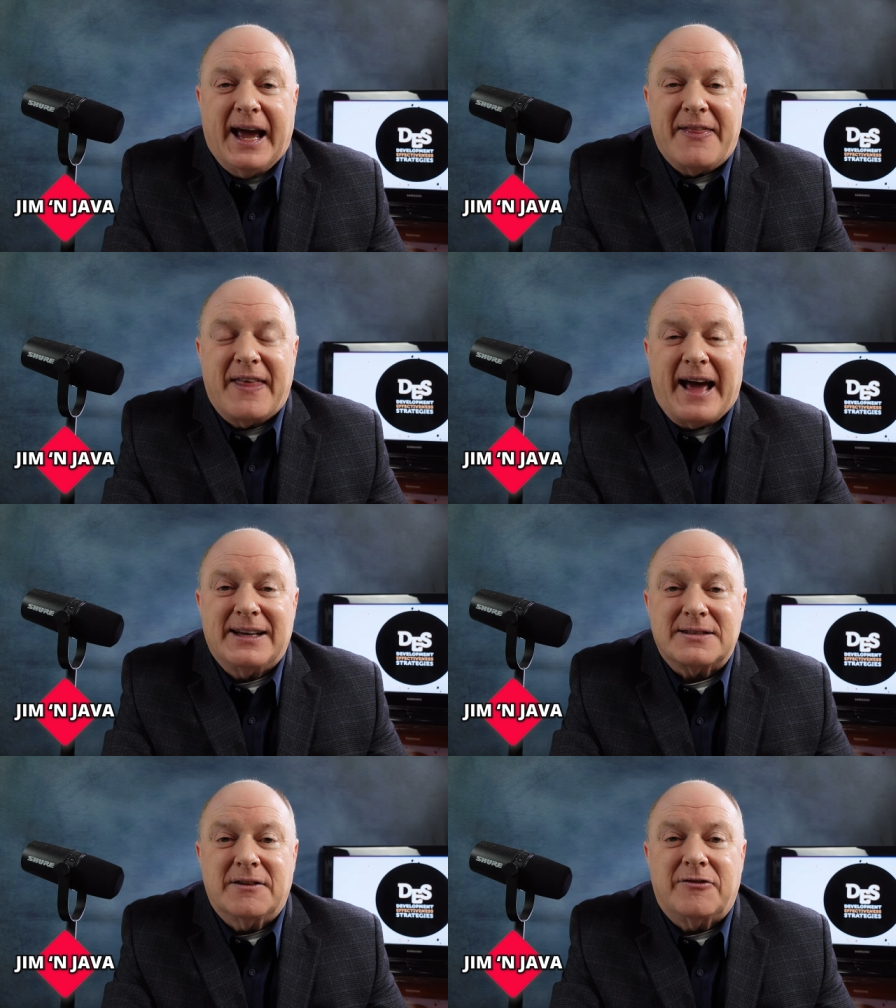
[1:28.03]
And that
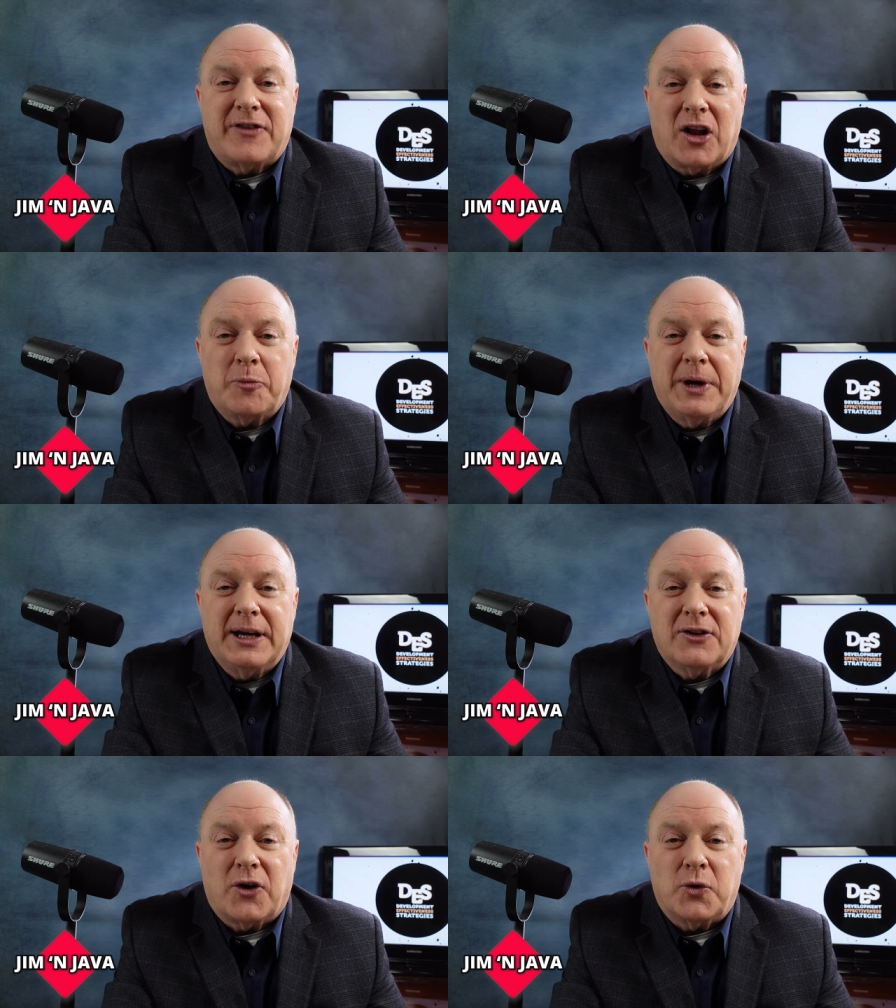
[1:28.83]
is
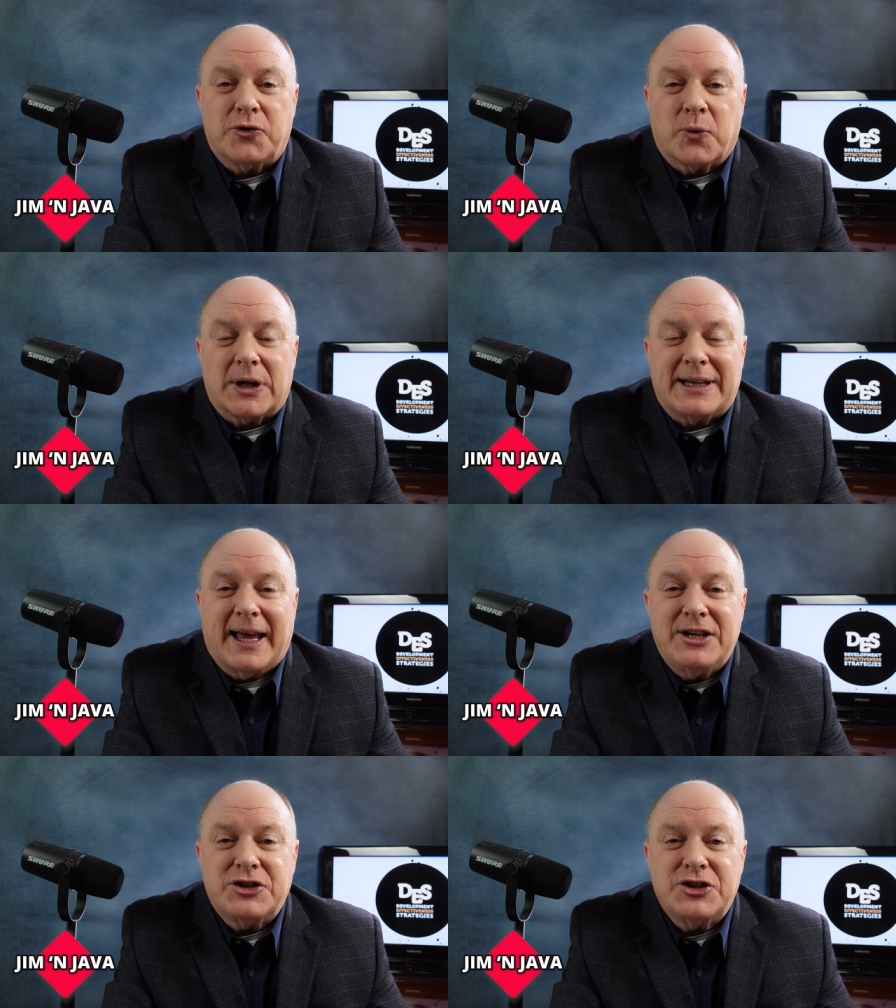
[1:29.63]
developing those
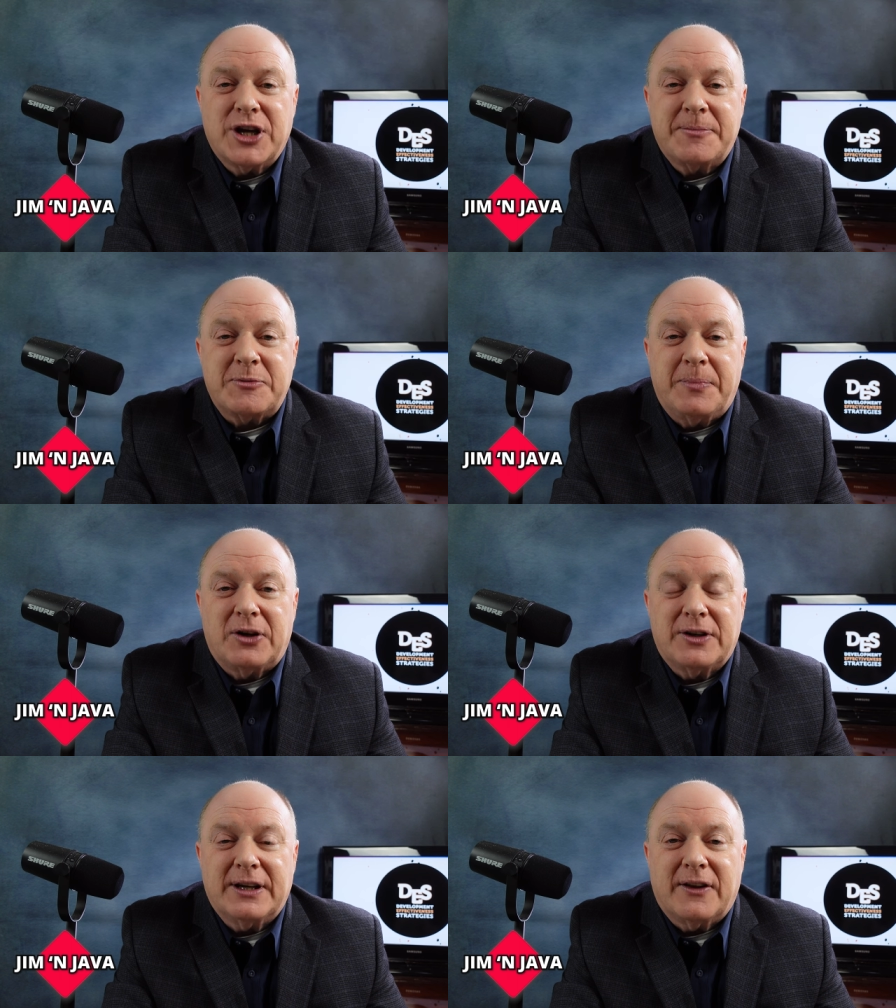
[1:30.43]
relationships,
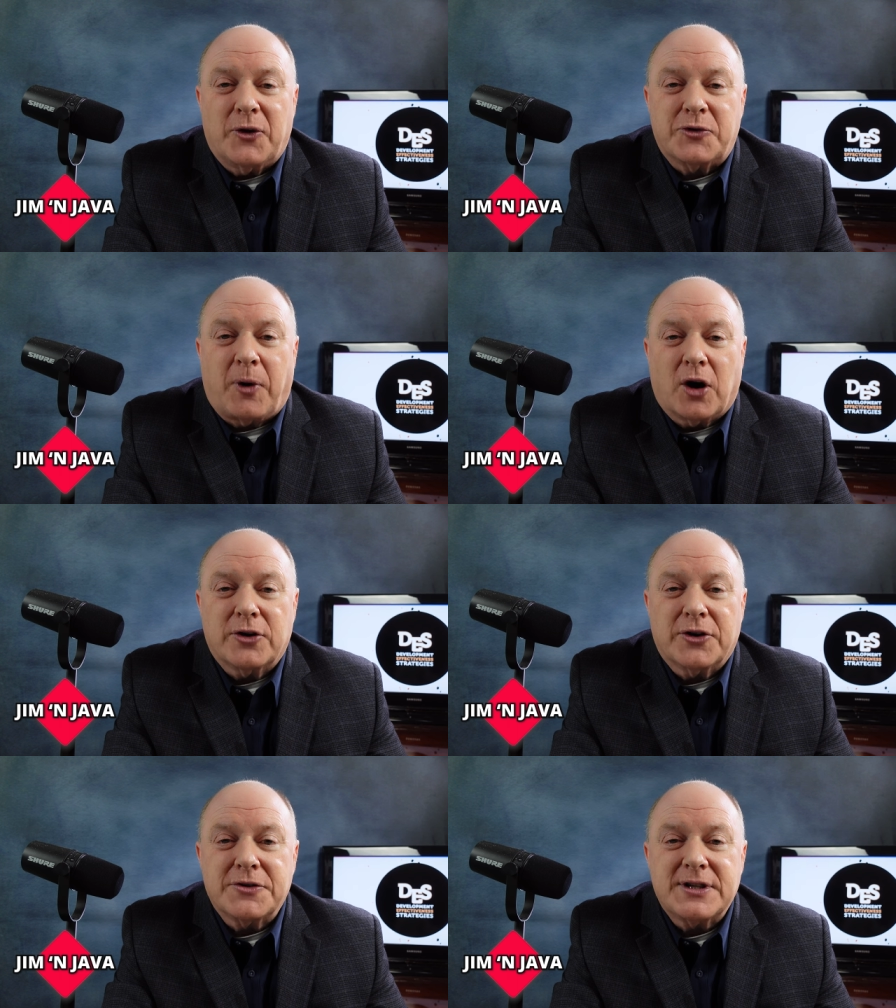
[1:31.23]
building those
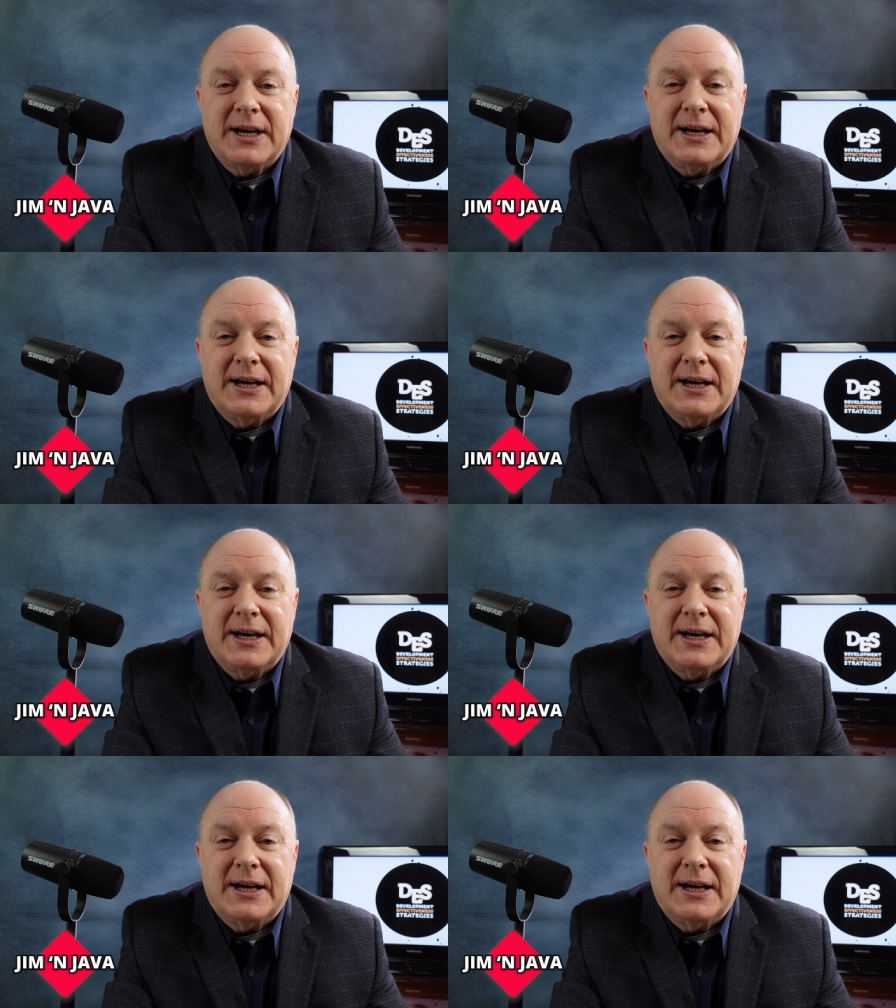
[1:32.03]
partners